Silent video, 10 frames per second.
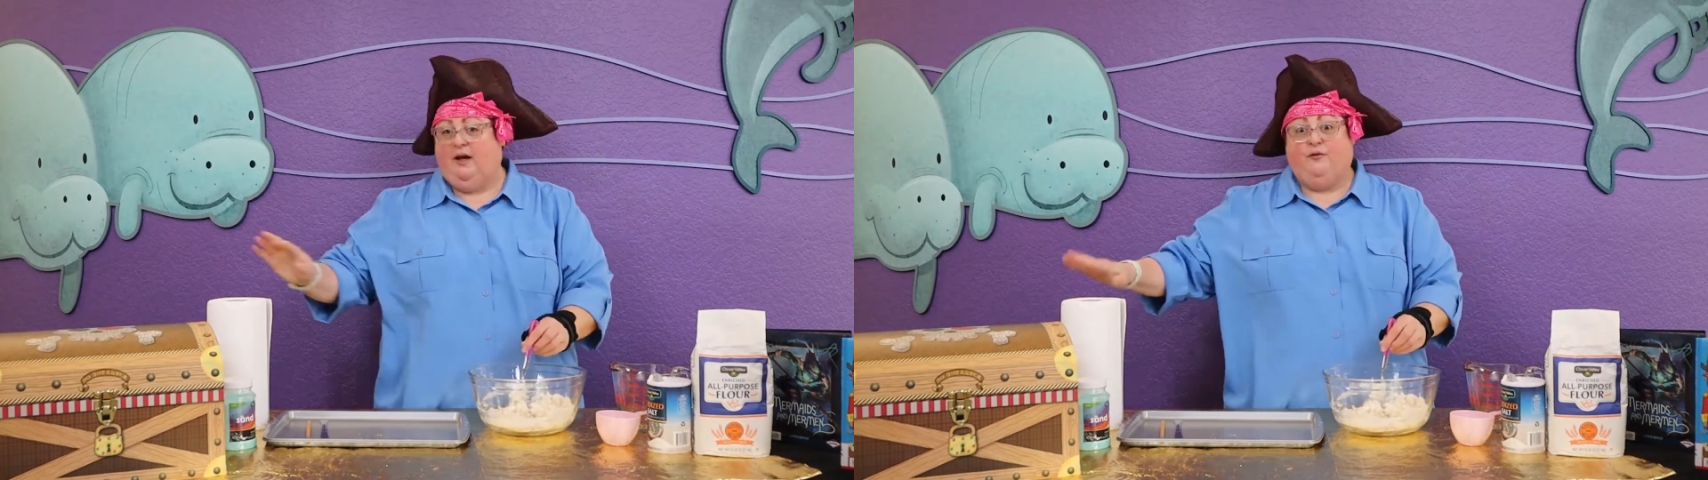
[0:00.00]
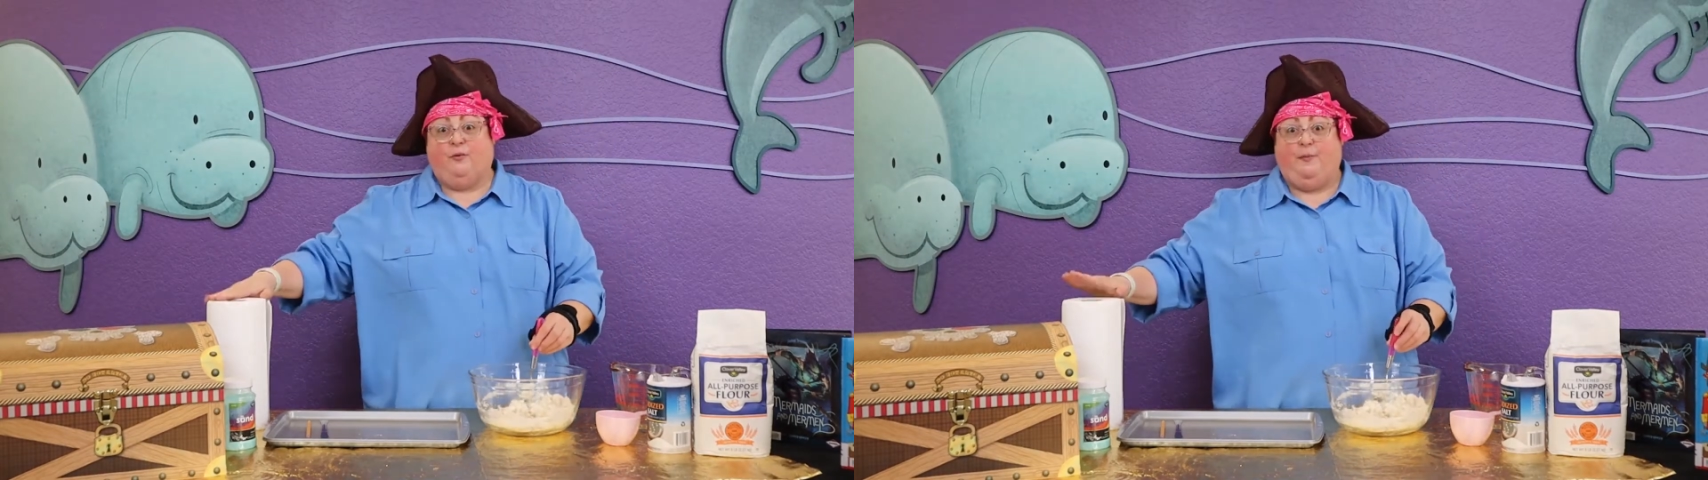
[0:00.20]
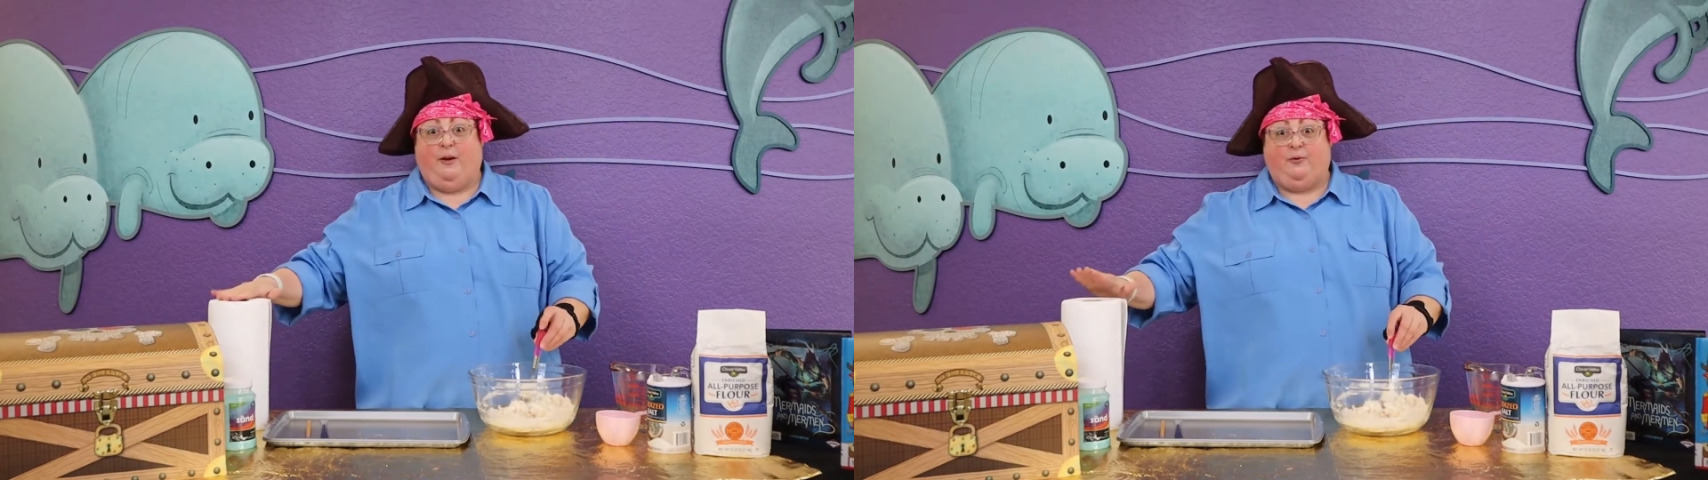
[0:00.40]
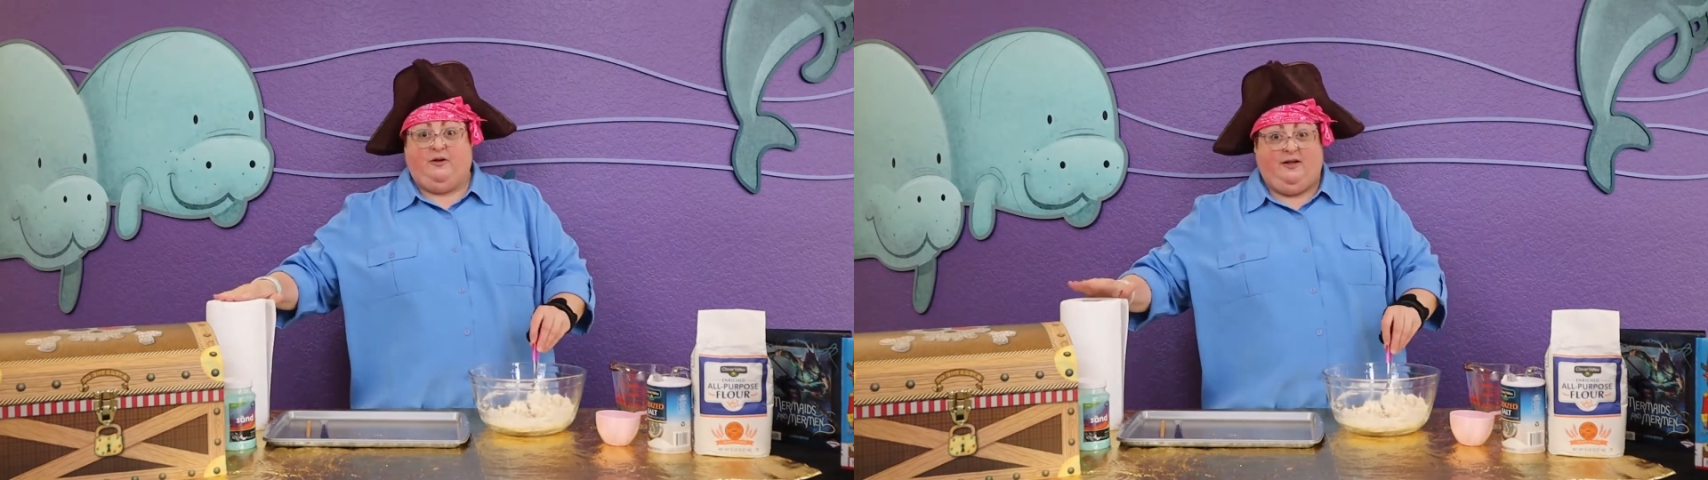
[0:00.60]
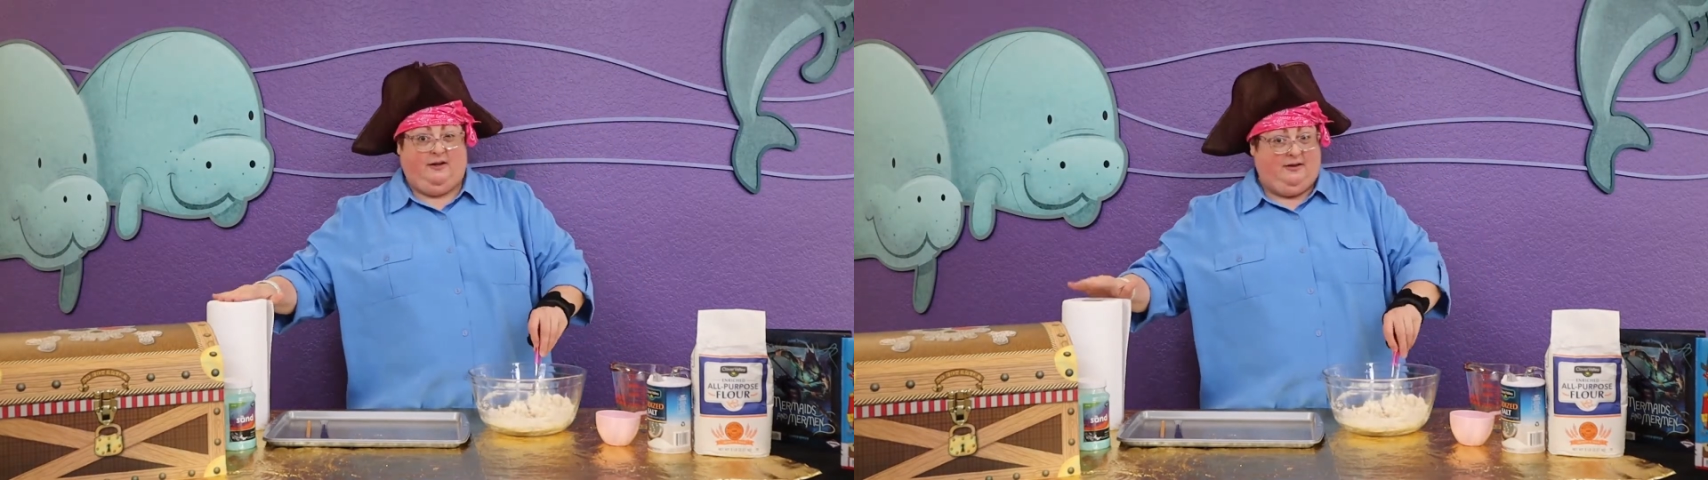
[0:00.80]
have some paper
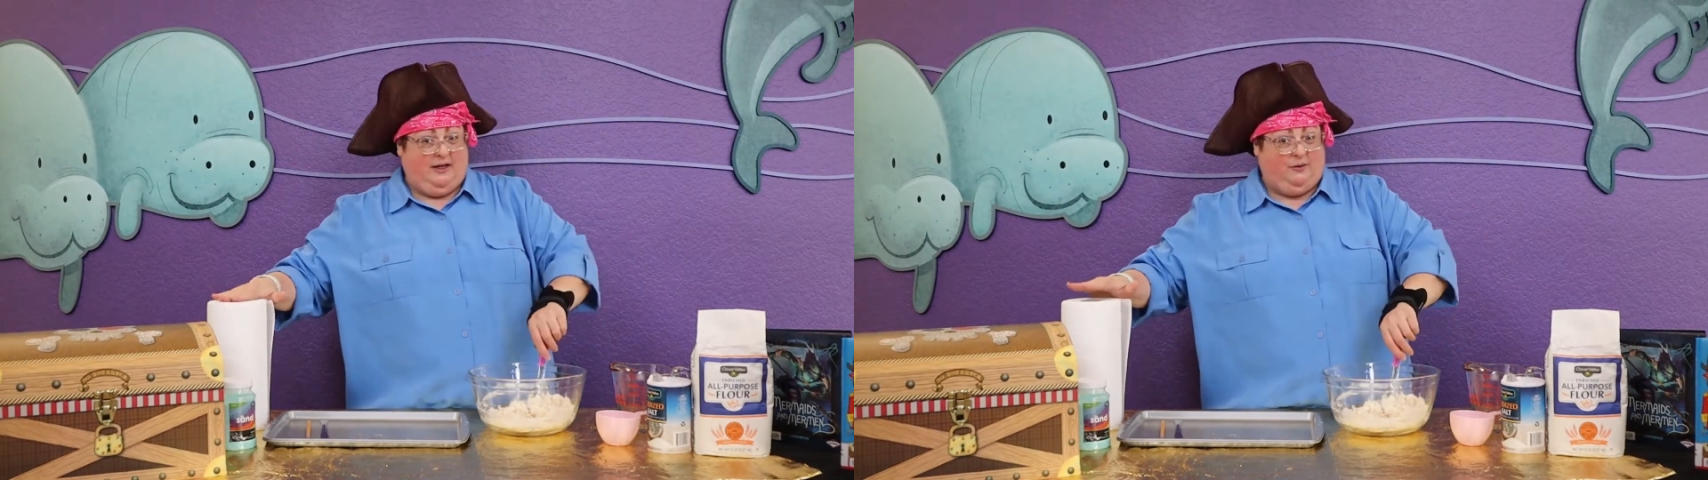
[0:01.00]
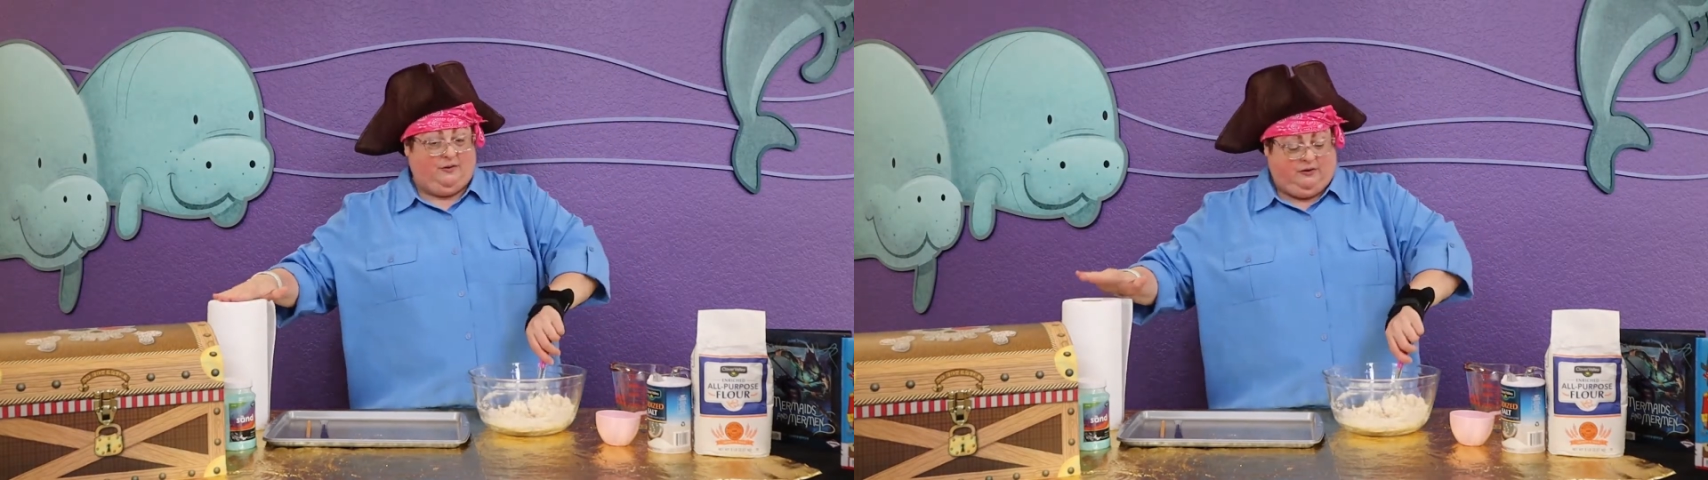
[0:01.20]
towels